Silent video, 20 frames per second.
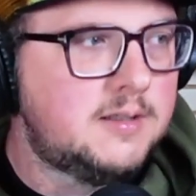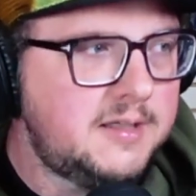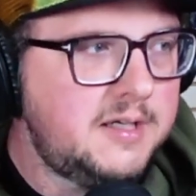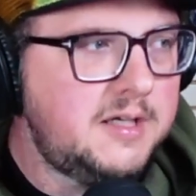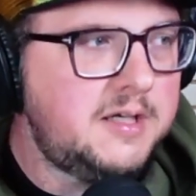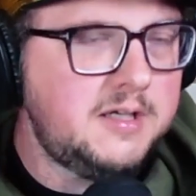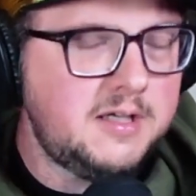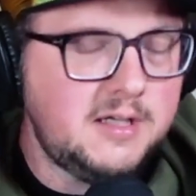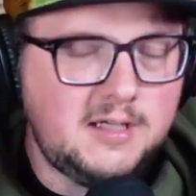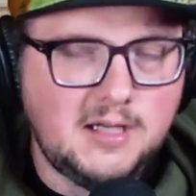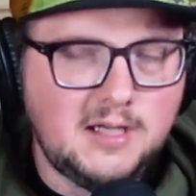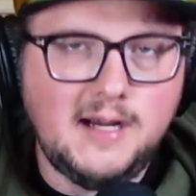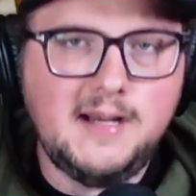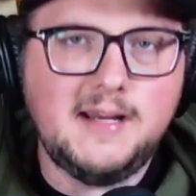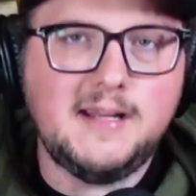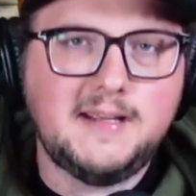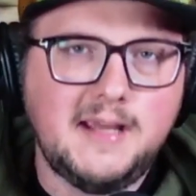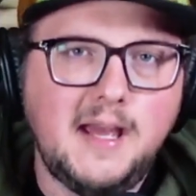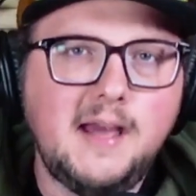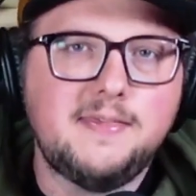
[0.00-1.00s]
You kind
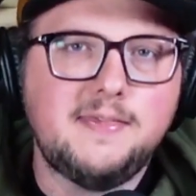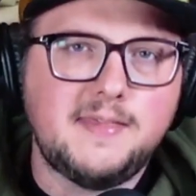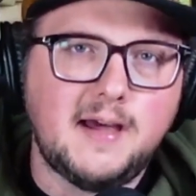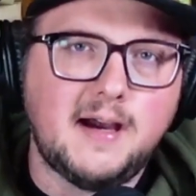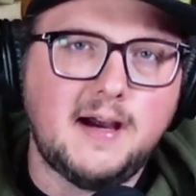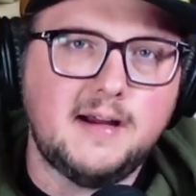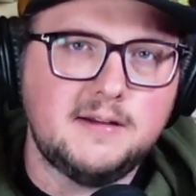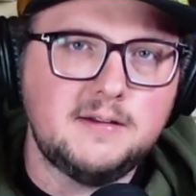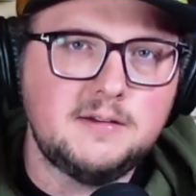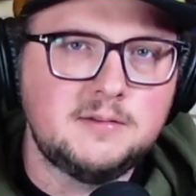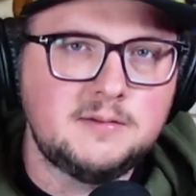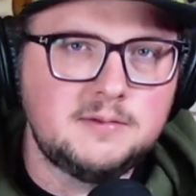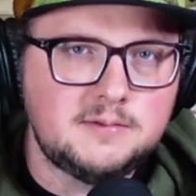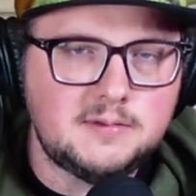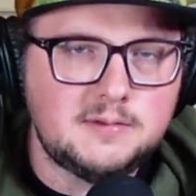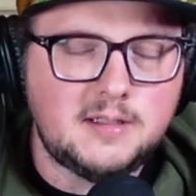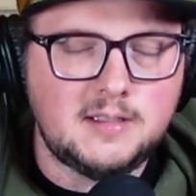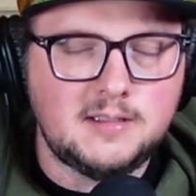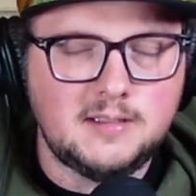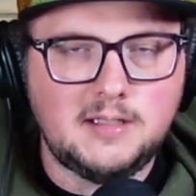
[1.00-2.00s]
of get that,
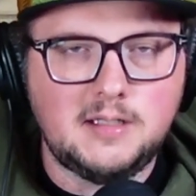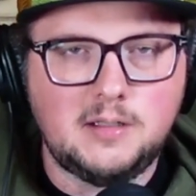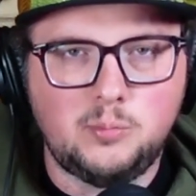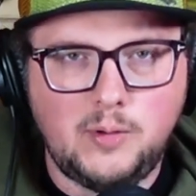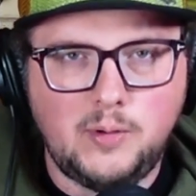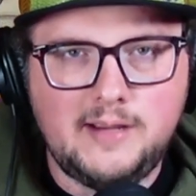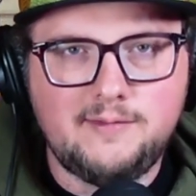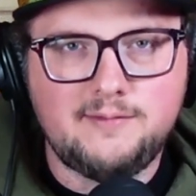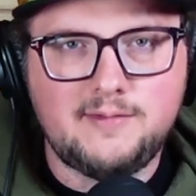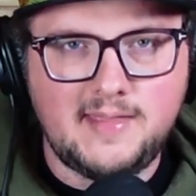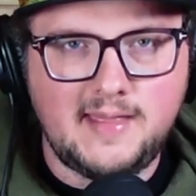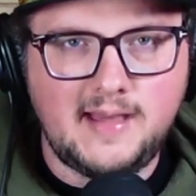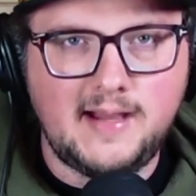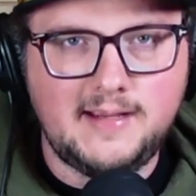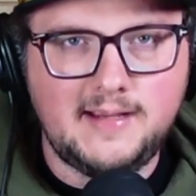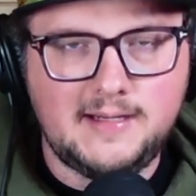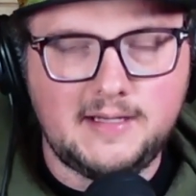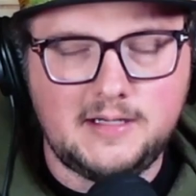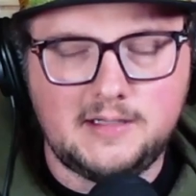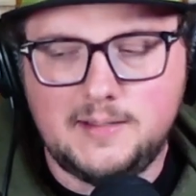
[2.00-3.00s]
a little wave of
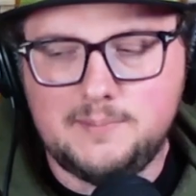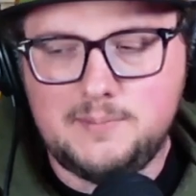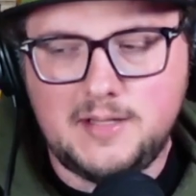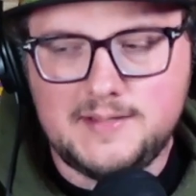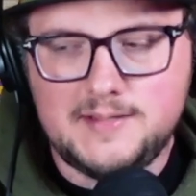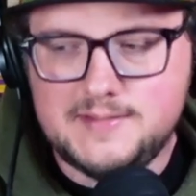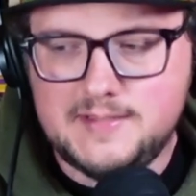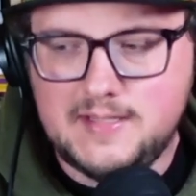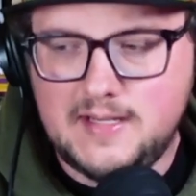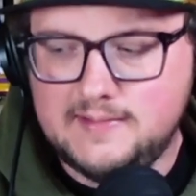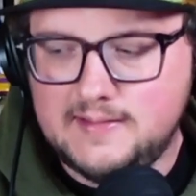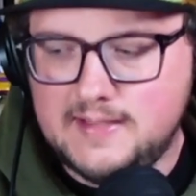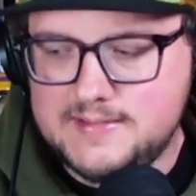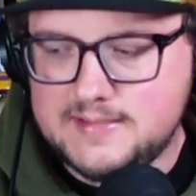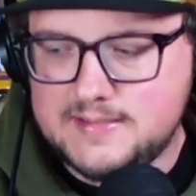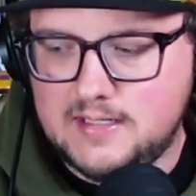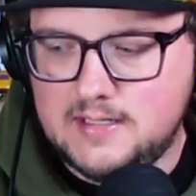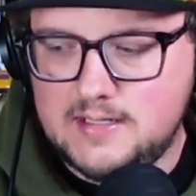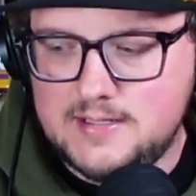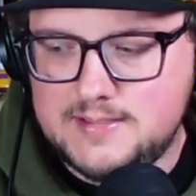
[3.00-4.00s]
that here. And I'm not saying
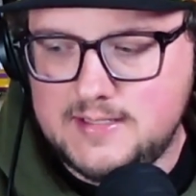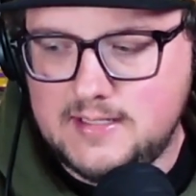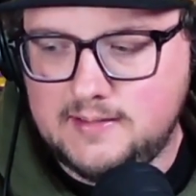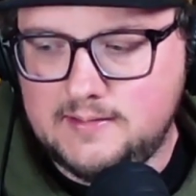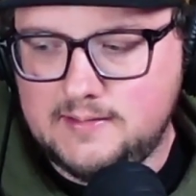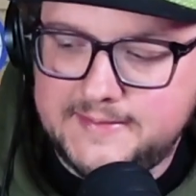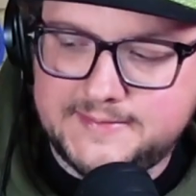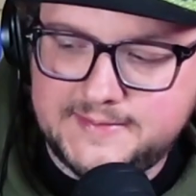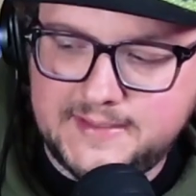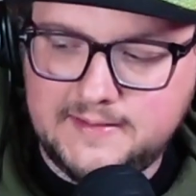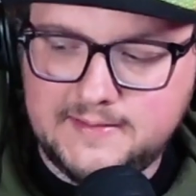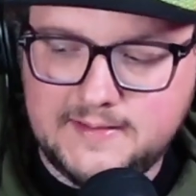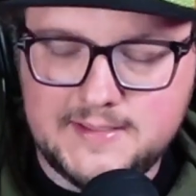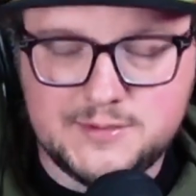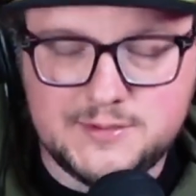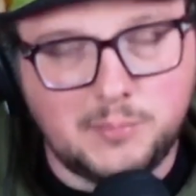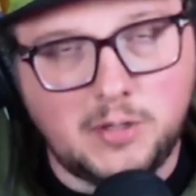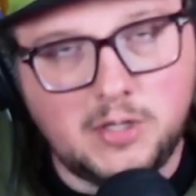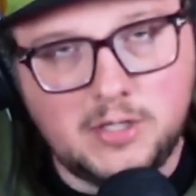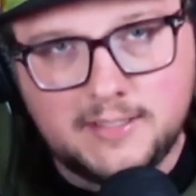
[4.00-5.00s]
that's going to sink
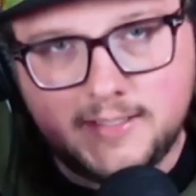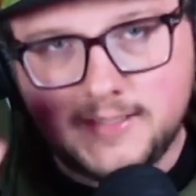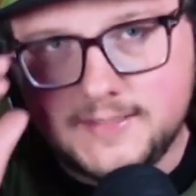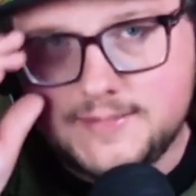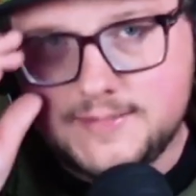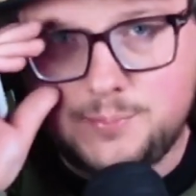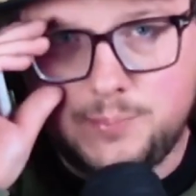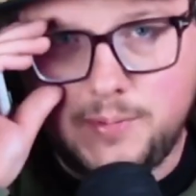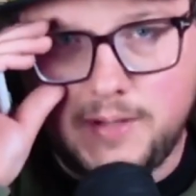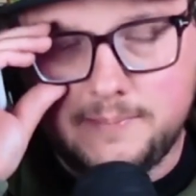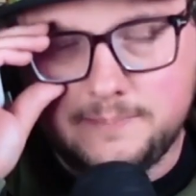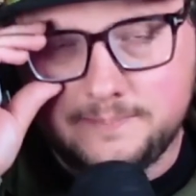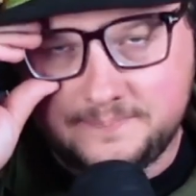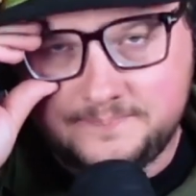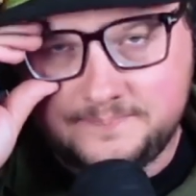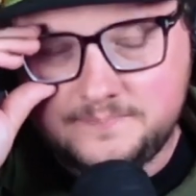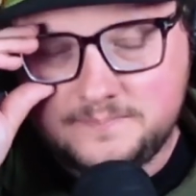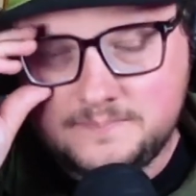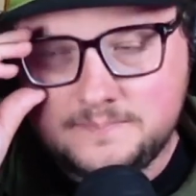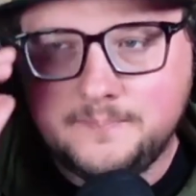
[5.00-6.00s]
these markets, but
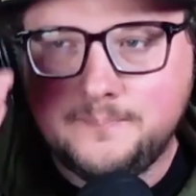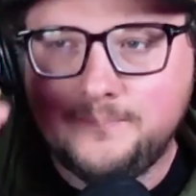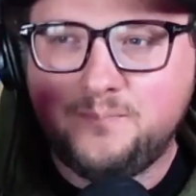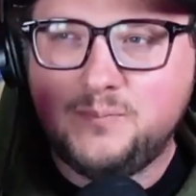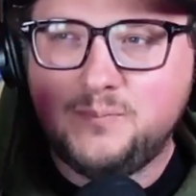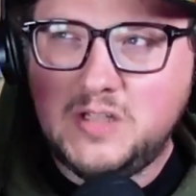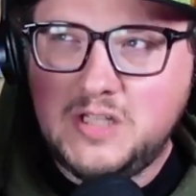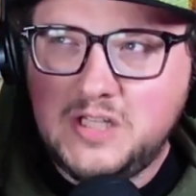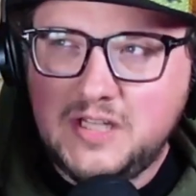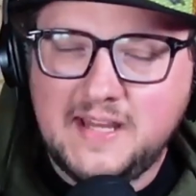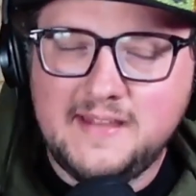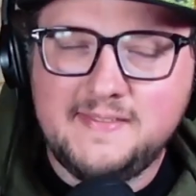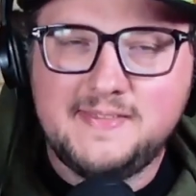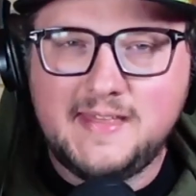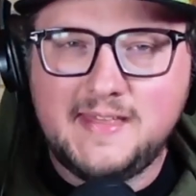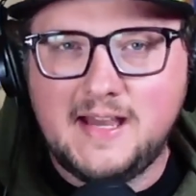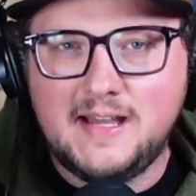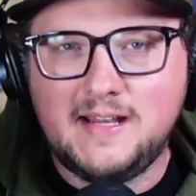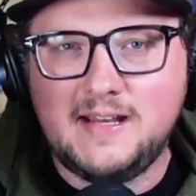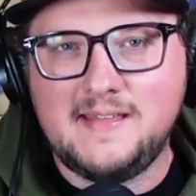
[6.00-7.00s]
you get
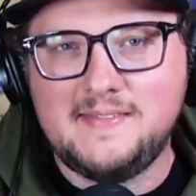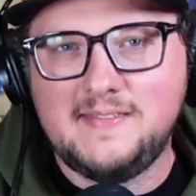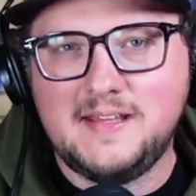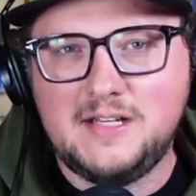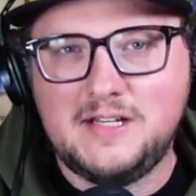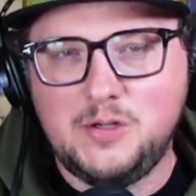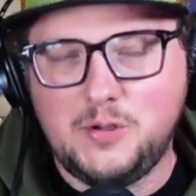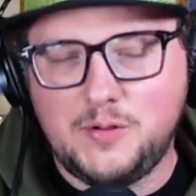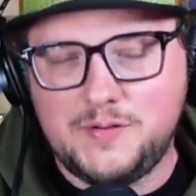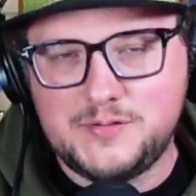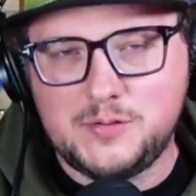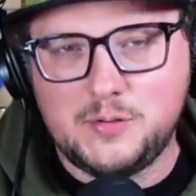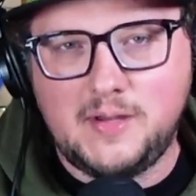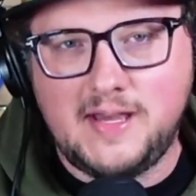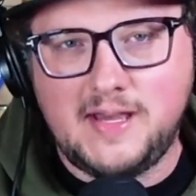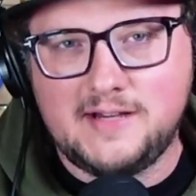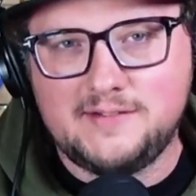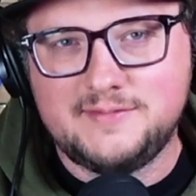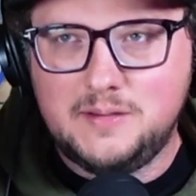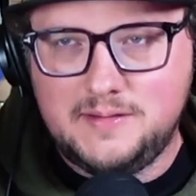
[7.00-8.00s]
that. And then you also
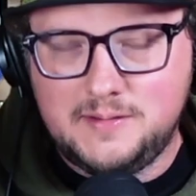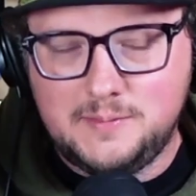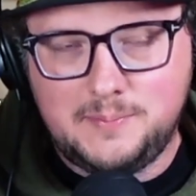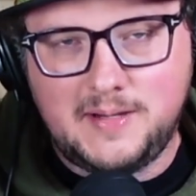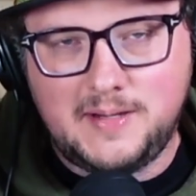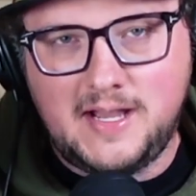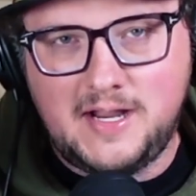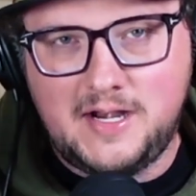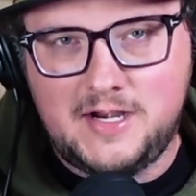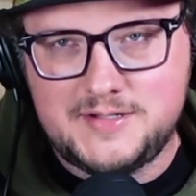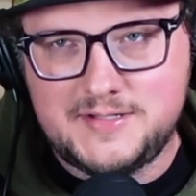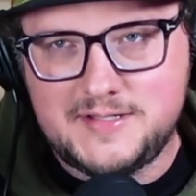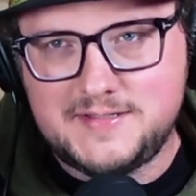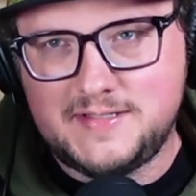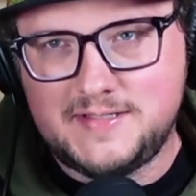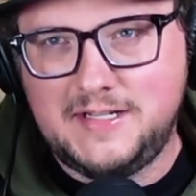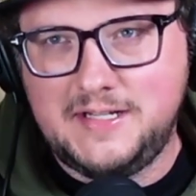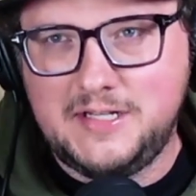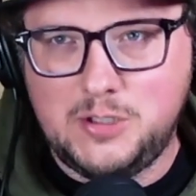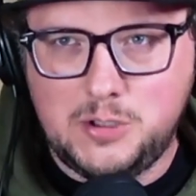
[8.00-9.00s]
have the buyers that
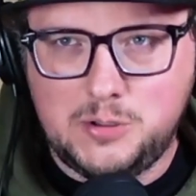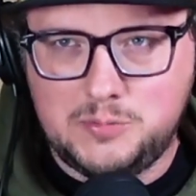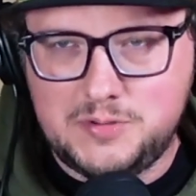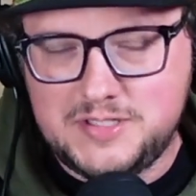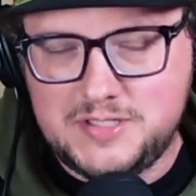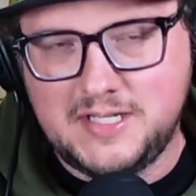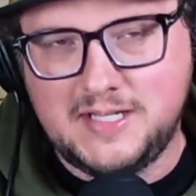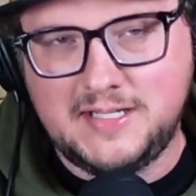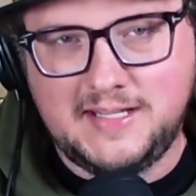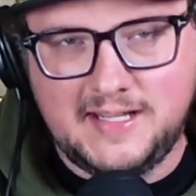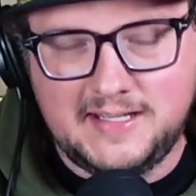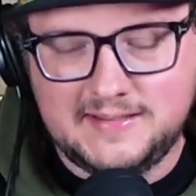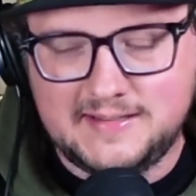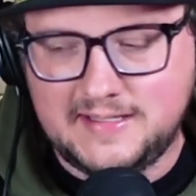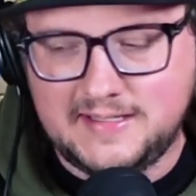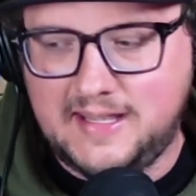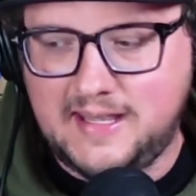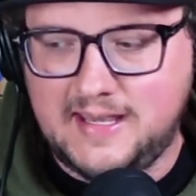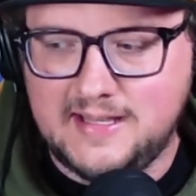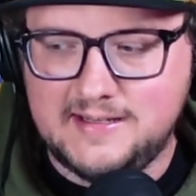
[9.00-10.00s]
say, you know what, we're just going to kick
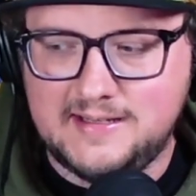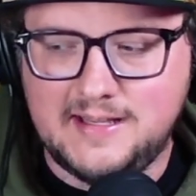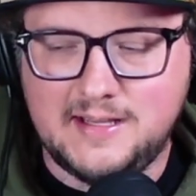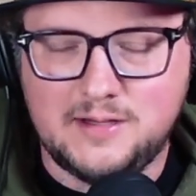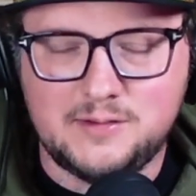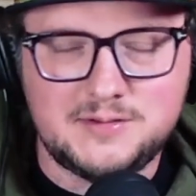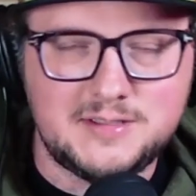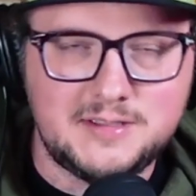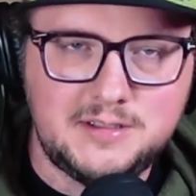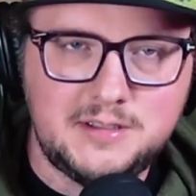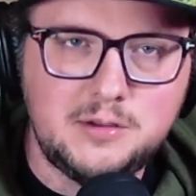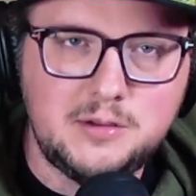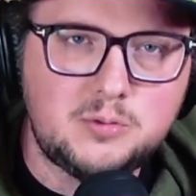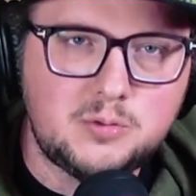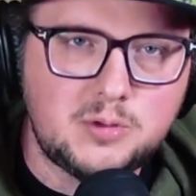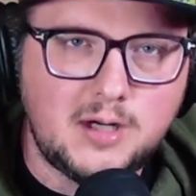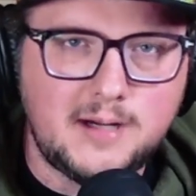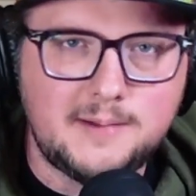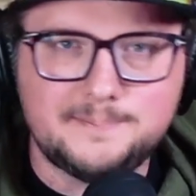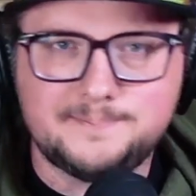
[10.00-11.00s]
the can now to new
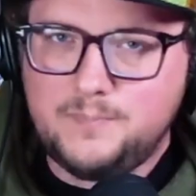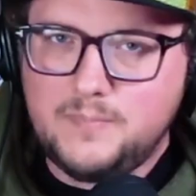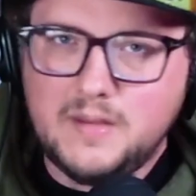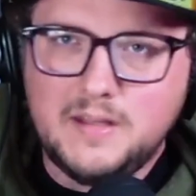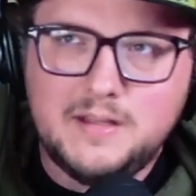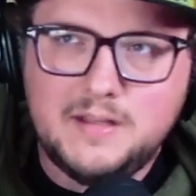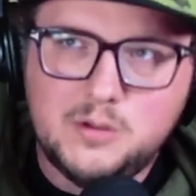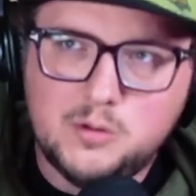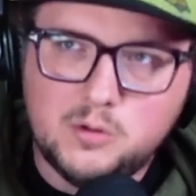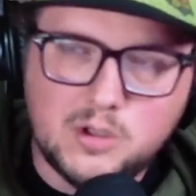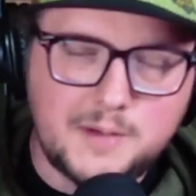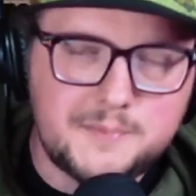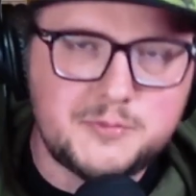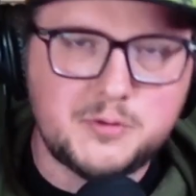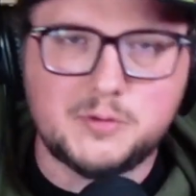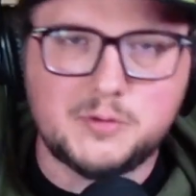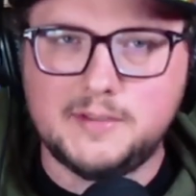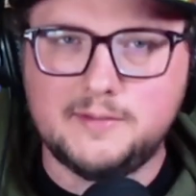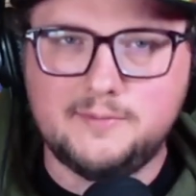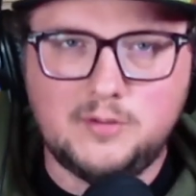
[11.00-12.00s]
crop. New
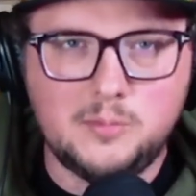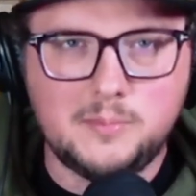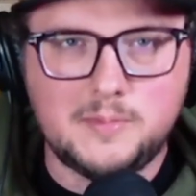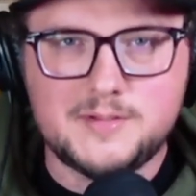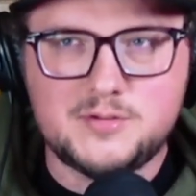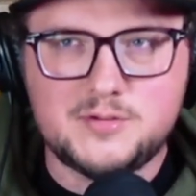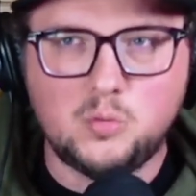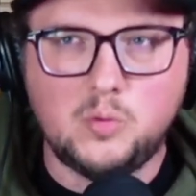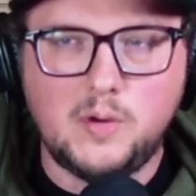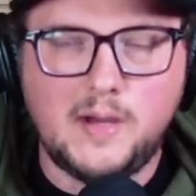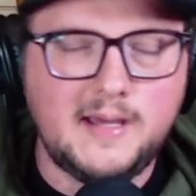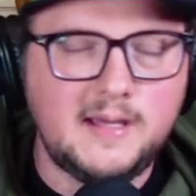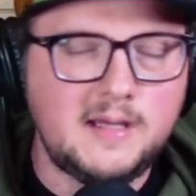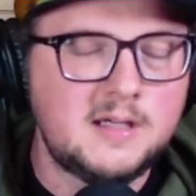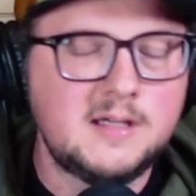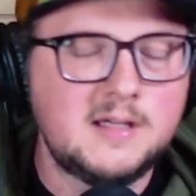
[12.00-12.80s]
crop's only a few months away.